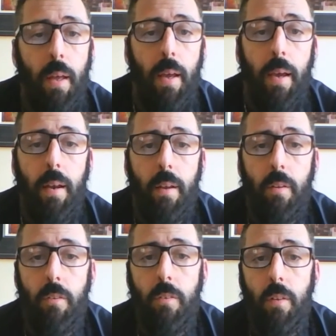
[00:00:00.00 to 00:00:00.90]
It
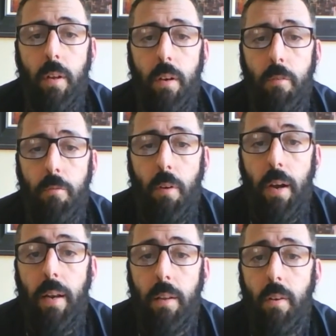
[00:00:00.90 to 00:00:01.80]
is the
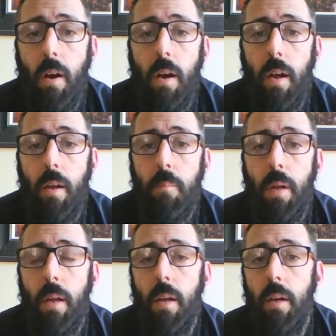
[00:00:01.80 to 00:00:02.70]
defining time
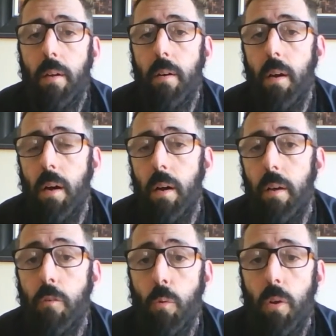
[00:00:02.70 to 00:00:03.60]
in
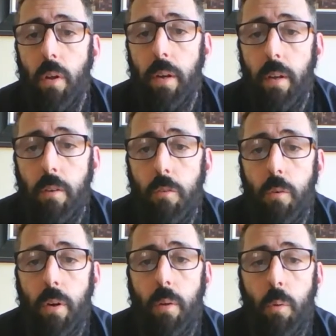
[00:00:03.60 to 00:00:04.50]
Israelite
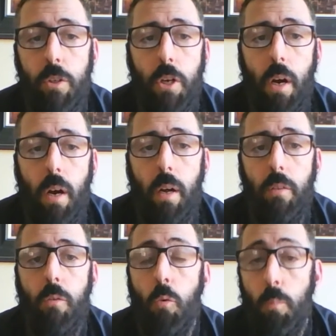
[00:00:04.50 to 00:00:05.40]
history in which
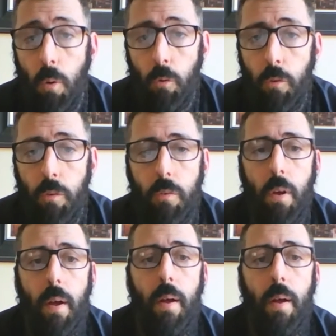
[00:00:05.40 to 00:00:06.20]
God, through Moses,